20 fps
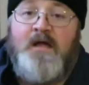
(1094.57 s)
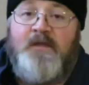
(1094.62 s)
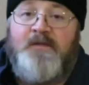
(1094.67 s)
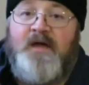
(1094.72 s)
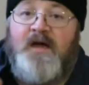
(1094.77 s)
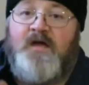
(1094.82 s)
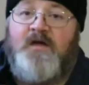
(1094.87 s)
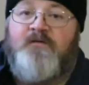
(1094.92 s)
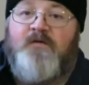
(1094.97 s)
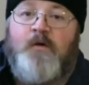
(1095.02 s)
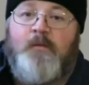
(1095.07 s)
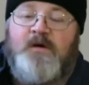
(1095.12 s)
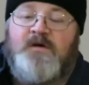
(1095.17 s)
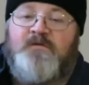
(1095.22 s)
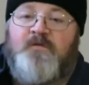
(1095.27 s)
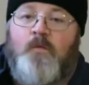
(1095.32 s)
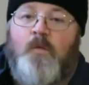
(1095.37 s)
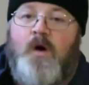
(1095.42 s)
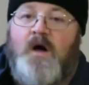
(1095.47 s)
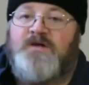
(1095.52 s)
thank you very much
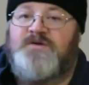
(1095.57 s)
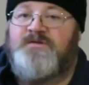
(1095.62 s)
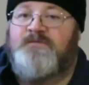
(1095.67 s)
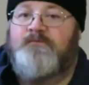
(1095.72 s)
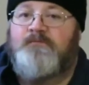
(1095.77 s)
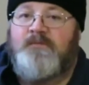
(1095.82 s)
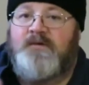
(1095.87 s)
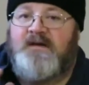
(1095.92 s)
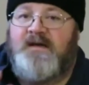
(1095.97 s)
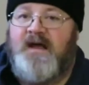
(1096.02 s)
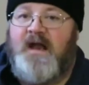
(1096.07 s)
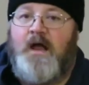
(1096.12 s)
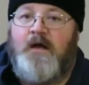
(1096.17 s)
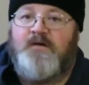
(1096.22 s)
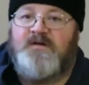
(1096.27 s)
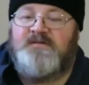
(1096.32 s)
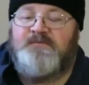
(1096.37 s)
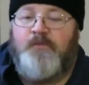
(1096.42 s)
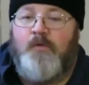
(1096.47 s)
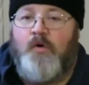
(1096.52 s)
for watching. Get out
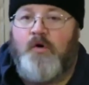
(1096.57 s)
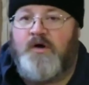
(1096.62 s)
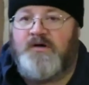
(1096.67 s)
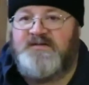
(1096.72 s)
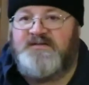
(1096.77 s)
and explore.